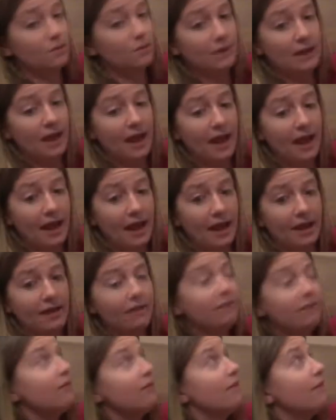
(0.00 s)
we
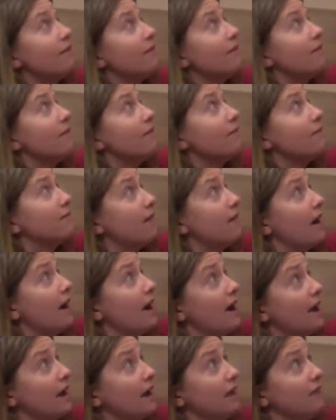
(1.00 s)
have
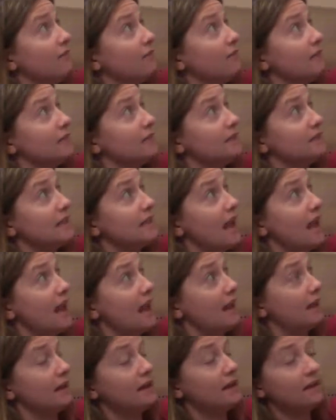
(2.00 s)
5,
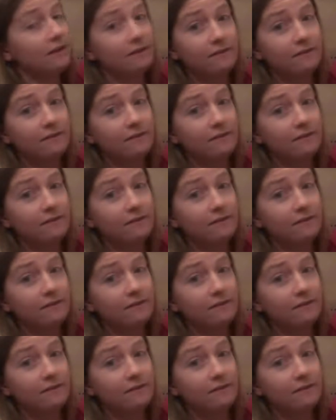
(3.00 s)
10,